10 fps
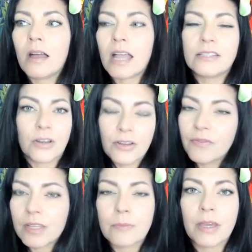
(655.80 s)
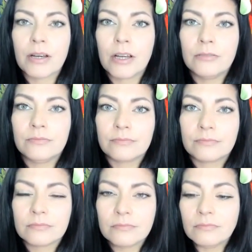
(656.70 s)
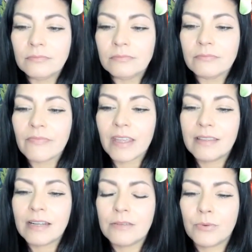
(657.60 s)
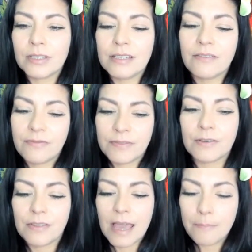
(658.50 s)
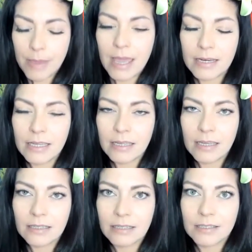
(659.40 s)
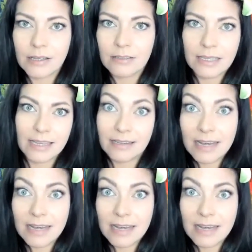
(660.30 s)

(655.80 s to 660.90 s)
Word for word: I started feeling better. And then I really didn't feel that bad again until like